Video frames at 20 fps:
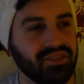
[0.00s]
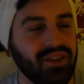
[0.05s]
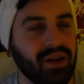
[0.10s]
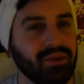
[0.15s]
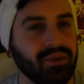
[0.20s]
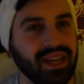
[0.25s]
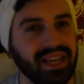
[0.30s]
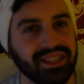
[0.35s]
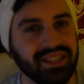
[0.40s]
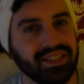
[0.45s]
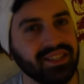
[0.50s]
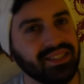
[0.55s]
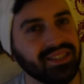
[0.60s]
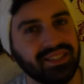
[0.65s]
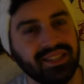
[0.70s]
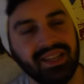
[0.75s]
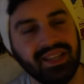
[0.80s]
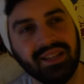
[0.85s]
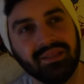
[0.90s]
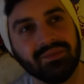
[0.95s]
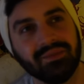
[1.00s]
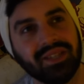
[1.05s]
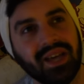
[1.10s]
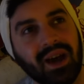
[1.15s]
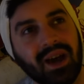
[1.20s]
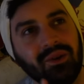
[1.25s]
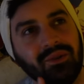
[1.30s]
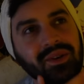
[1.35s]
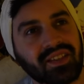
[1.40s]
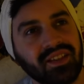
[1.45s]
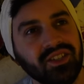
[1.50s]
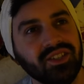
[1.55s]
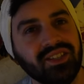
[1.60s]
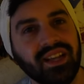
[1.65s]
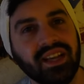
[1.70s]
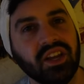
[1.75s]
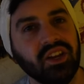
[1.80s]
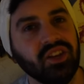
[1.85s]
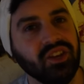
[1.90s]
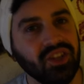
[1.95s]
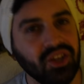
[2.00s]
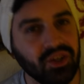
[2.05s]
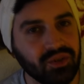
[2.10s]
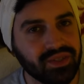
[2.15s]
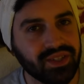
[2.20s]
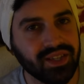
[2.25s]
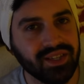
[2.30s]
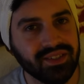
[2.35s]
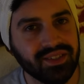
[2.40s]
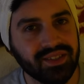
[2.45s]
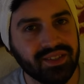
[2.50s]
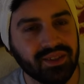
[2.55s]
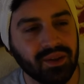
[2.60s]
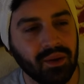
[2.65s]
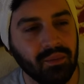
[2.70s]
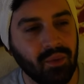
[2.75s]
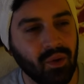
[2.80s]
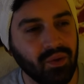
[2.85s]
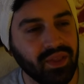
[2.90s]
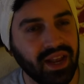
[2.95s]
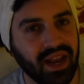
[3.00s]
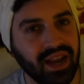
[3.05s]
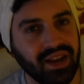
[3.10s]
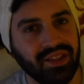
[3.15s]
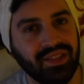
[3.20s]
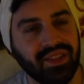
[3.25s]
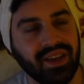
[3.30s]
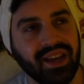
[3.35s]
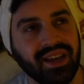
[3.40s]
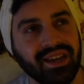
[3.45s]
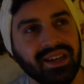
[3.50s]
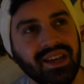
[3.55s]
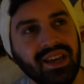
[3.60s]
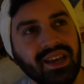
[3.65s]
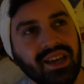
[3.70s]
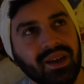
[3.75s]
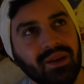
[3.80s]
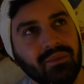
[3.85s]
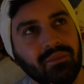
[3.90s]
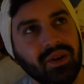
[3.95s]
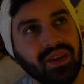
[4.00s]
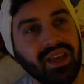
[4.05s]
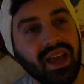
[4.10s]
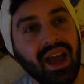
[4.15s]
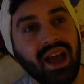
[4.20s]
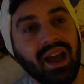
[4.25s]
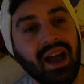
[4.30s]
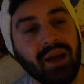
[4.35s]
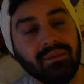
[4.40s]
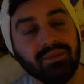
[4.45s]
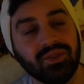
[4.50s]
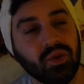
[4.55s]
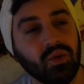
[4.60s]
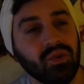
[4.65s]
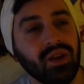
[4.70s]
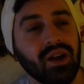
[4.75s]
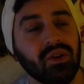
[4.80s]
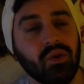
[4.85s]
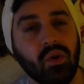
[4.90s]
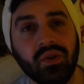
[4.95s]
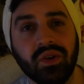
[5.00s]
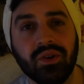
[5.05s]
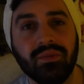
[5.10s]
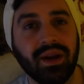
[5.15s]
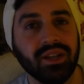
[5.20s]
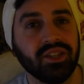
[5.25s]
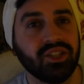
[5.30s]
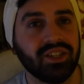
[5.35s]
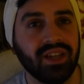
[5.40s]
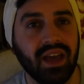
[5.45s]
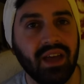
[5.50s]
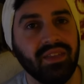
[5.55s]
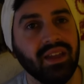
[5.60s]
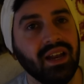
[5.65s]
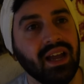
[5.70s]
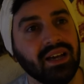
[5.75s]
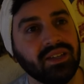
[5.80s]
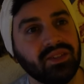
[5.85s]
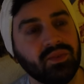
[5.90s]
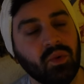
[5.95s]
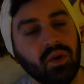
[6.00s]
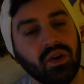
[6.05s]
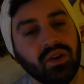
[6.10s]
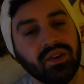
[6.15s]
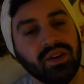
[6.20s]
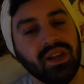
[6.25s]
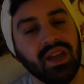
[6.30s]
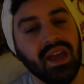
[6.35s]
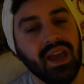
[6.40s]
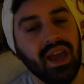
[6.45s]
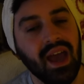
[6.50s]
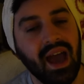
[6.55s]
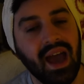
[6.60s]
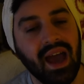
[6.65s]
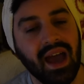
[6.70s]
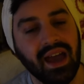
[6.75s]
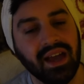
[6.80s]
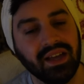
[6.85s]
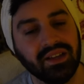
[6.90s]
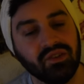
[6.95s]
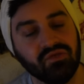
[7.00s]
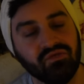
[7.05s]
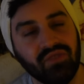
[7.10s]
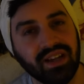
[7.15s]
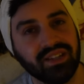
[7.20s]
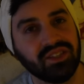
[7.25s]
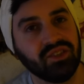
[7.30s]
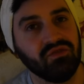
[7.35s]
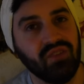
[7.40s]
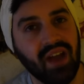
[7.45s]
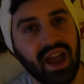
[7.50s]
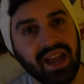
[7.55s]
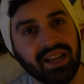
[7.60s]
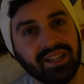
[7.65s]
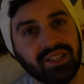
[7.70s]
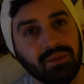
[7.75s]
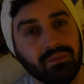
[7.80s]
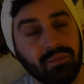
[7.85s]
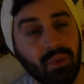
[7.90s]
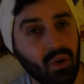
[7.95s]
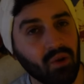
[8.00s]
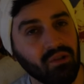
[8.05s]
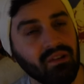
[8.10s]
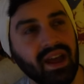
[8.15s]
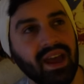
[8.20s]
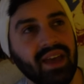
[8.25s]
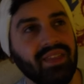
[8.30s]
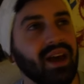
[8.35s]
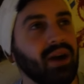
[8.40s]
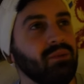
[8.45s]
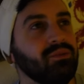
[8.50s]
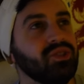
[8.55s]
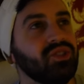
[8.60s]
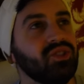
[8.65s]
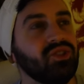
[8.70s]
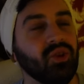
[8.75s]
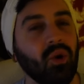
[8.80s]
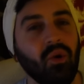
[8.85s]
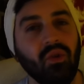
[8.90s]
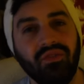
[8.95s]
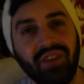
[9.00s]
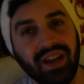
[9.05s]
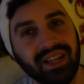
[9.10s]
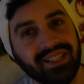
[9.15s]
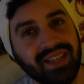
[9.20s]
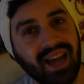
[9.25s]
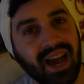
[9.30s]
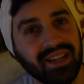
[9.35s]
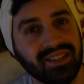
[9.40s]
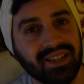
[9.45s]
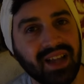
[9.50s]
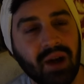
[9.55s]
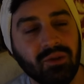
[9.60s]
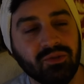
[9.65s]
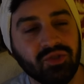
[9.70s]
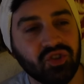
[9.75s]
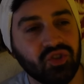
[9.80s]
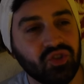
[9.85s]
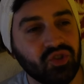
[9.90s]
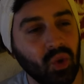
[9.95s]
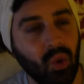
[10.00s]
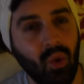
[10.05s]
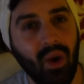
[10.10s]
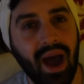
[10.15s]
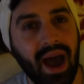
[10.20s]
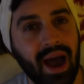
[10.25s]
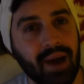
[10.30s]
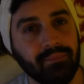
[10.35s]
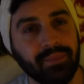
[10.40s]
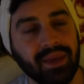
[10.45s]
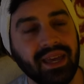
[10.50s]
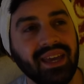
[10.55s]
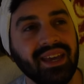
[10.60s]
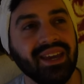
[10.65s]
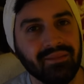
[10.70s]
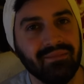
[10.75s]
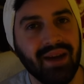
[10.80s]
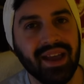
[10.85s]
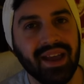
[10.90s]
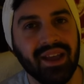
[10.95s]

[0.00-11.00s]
of how easy it is to take them down. They're just like a nuisance more than anything. But yeah, I'm so glad Goku managed to get the last one and resurrect Bora. That was so fantastic. I was so happy. My